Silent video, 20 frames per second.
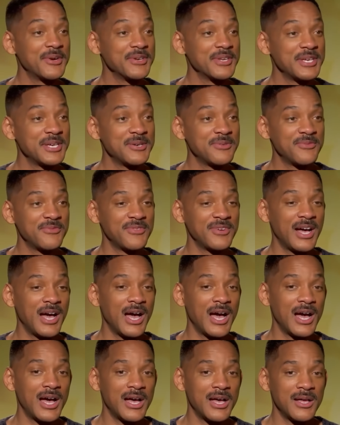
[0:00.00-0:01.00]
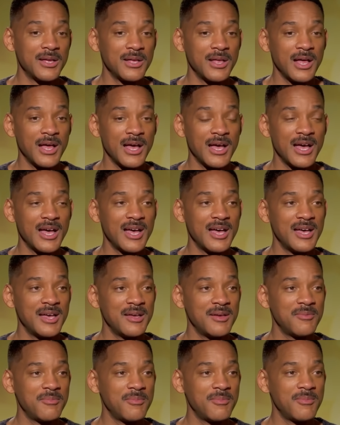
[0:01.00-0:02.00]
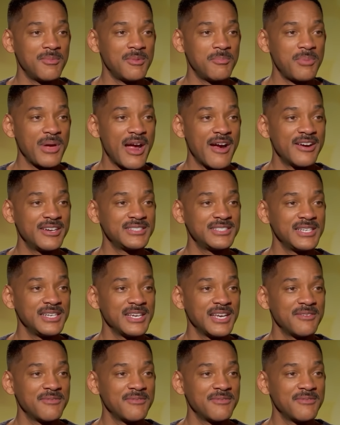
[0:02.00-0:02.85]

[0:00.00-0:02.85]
added that Will is furious with both Tasha K and